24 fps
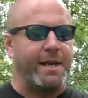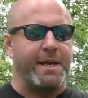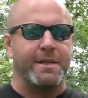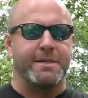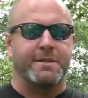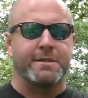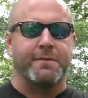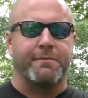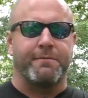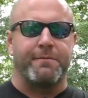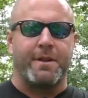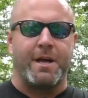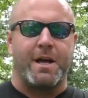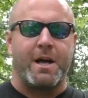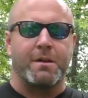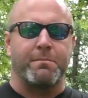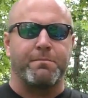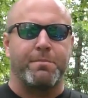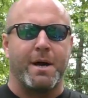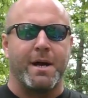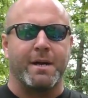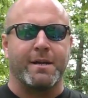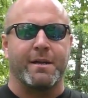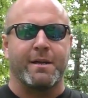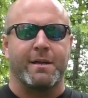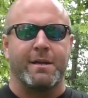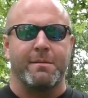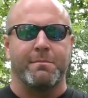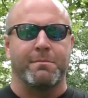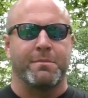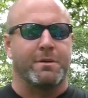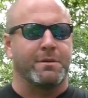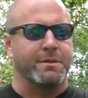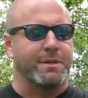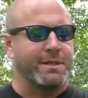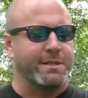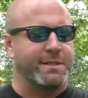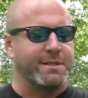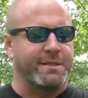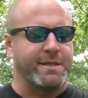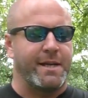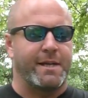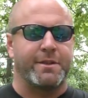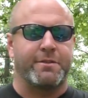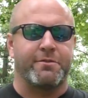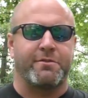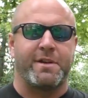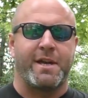is the Vlog Pocket Gimbal. This is
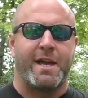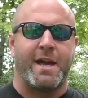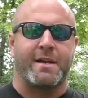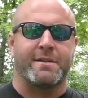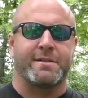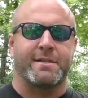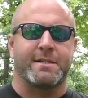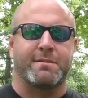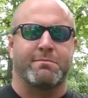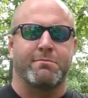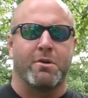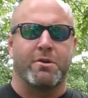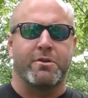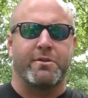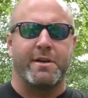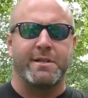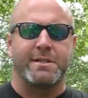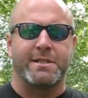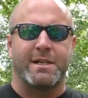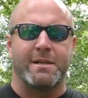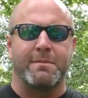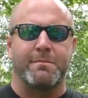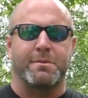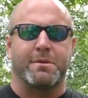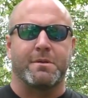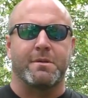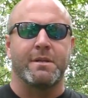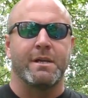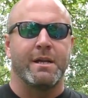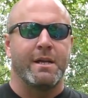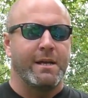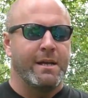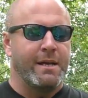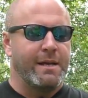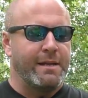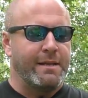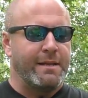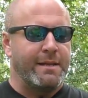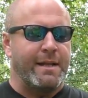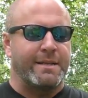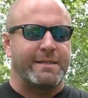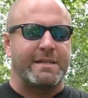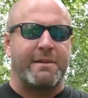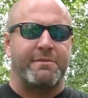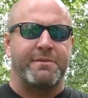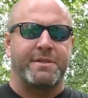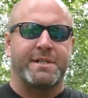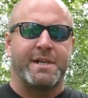a 3-axis motorized gimbal
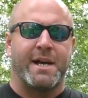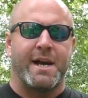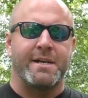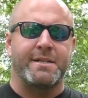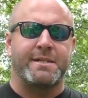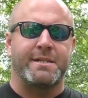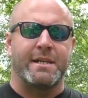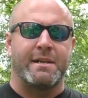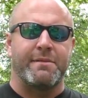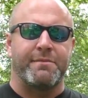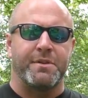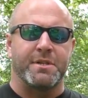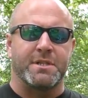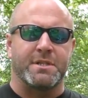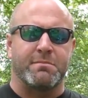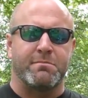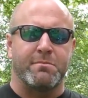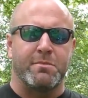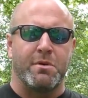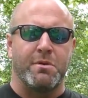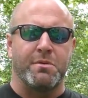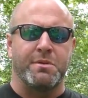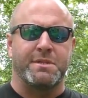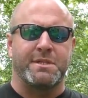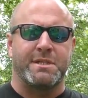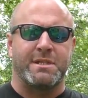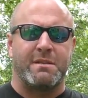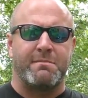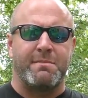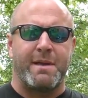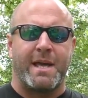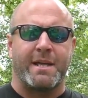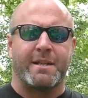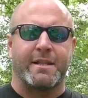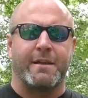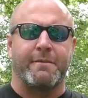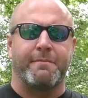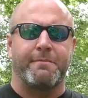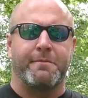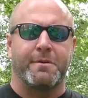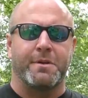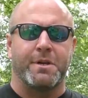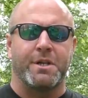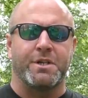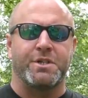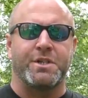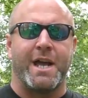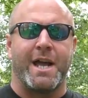that's advertised to give you smooth cinematic-like
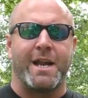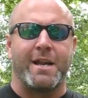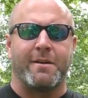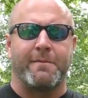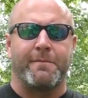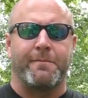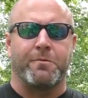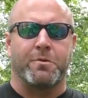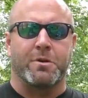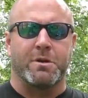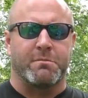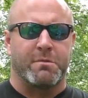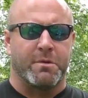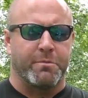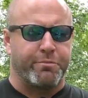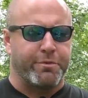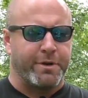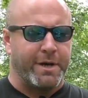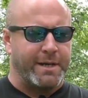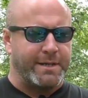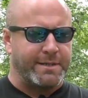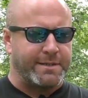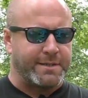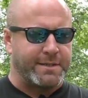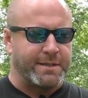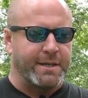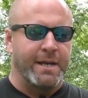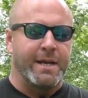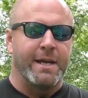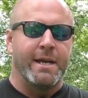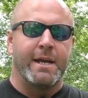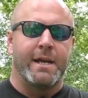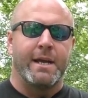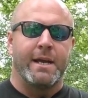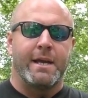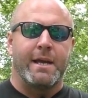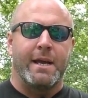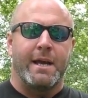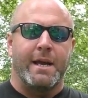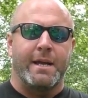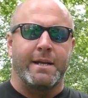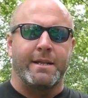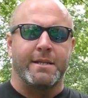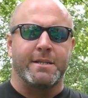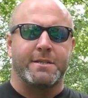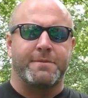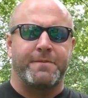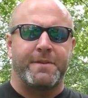footage at an affordable price.
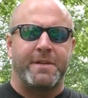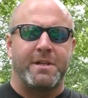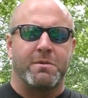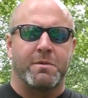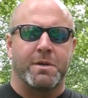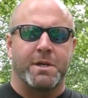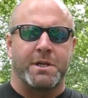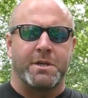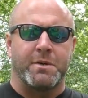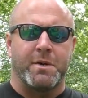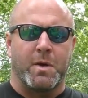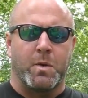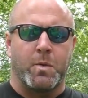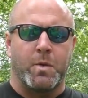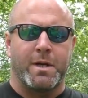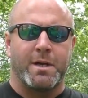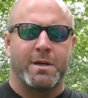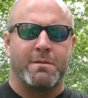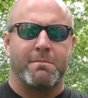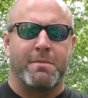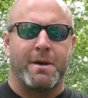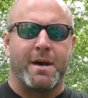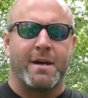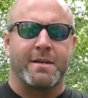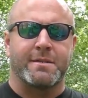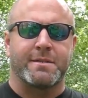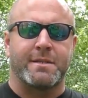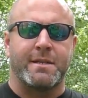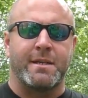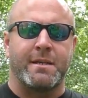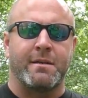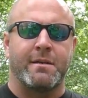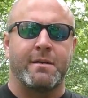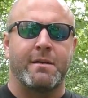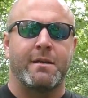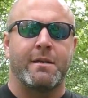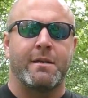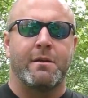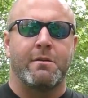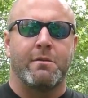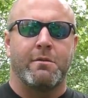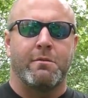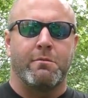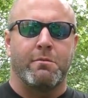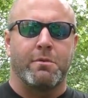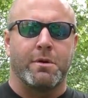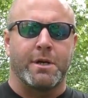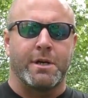And in this video, we're going to do a quick unboxing.
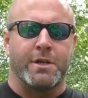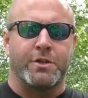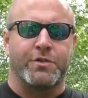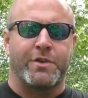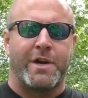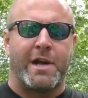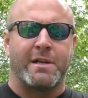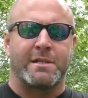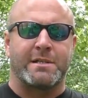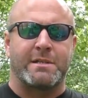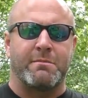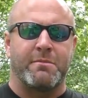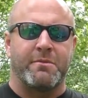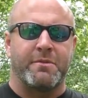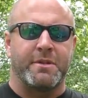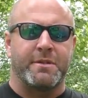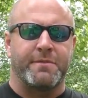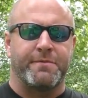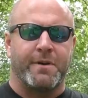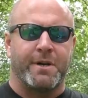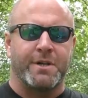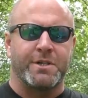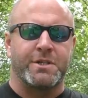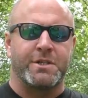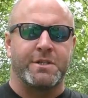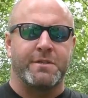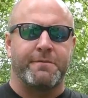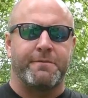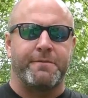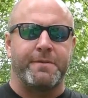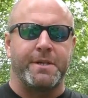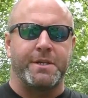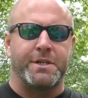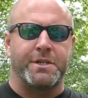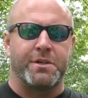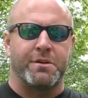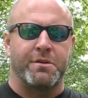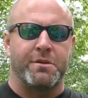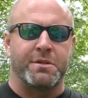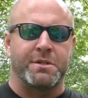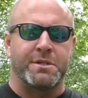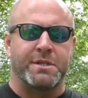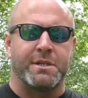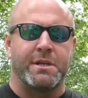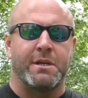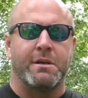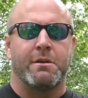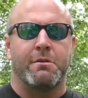We're going to try out some of its functions and
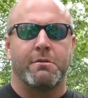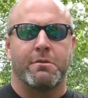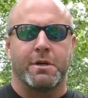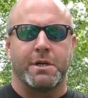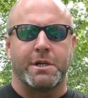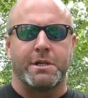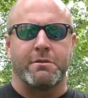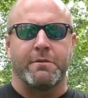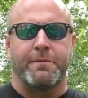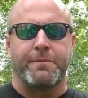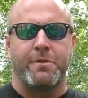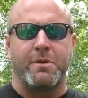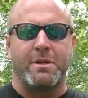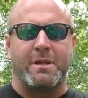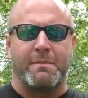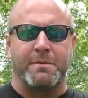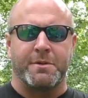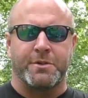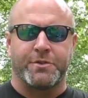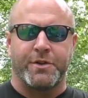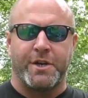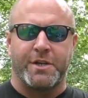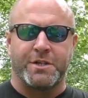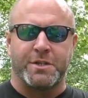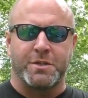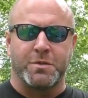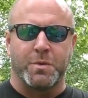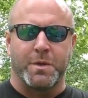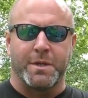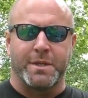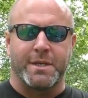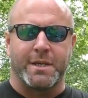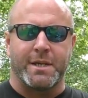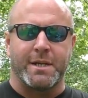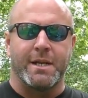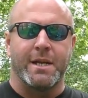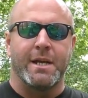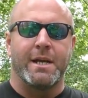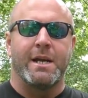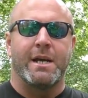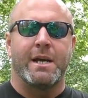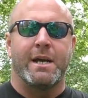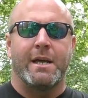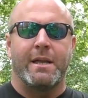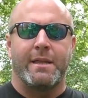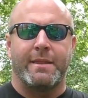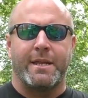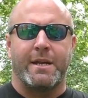features. We're going to do a few demonstrations with it,
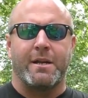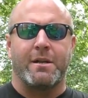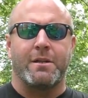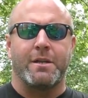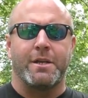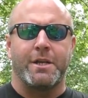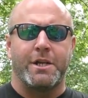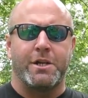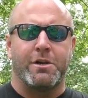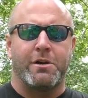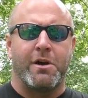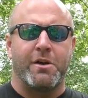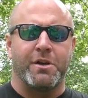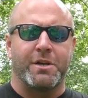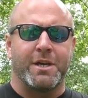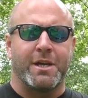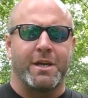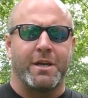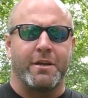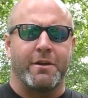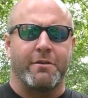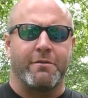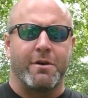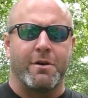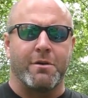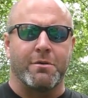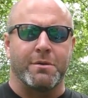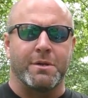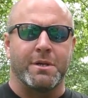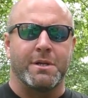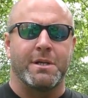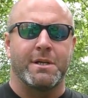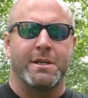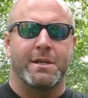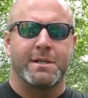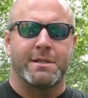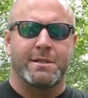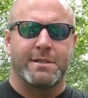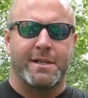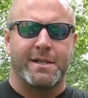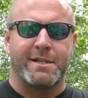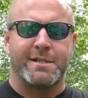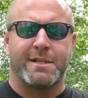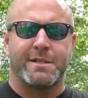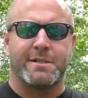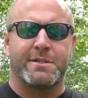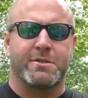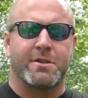and then I'll let you know how you can get your own. So
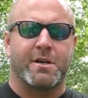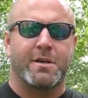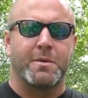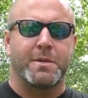let's get started